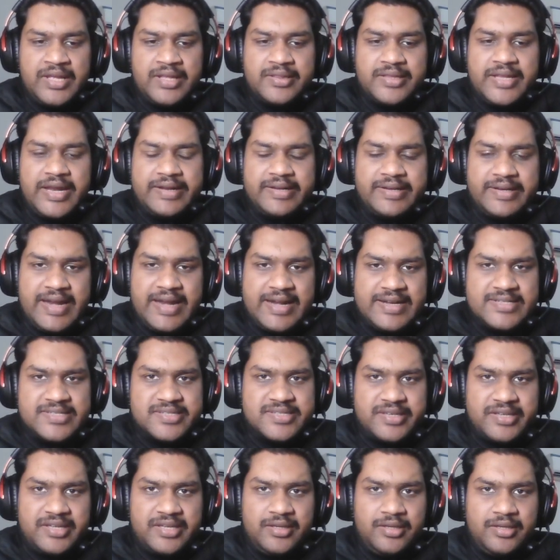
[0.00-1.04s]
that let's
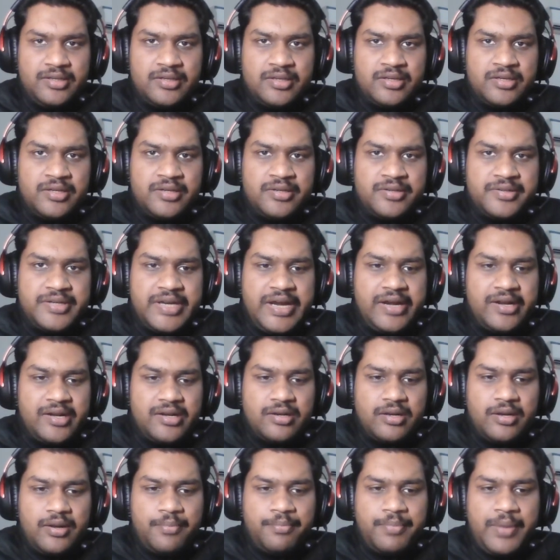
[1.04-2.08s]
say
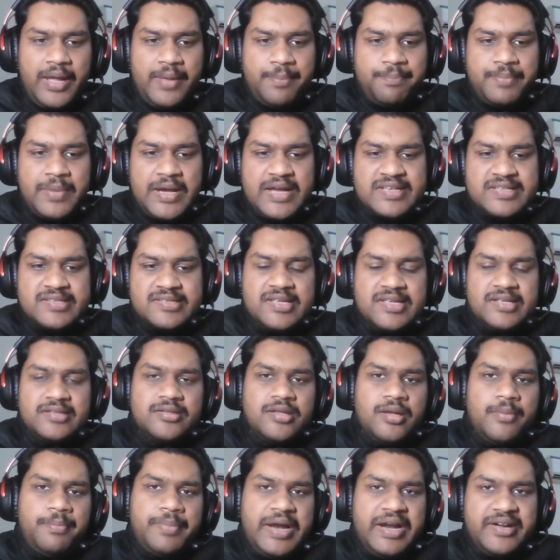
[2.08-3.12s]
that by passing
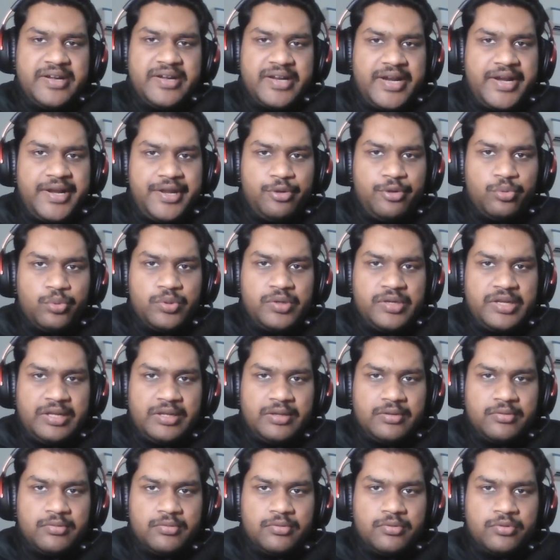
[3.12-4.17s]
the pet ID only,